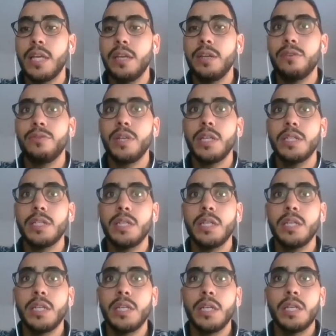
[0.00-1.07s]
increase
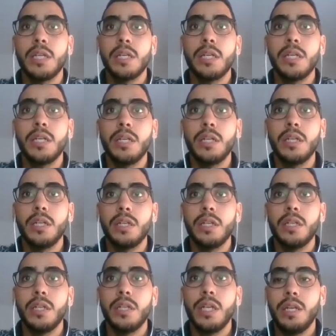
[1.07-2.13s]

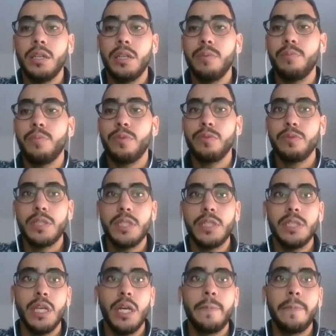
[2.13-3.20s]
in the
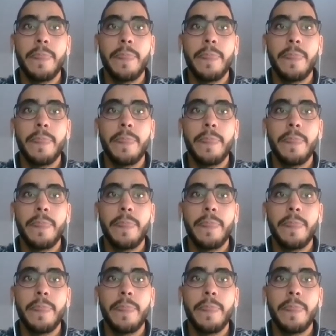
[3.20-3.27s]
porosity.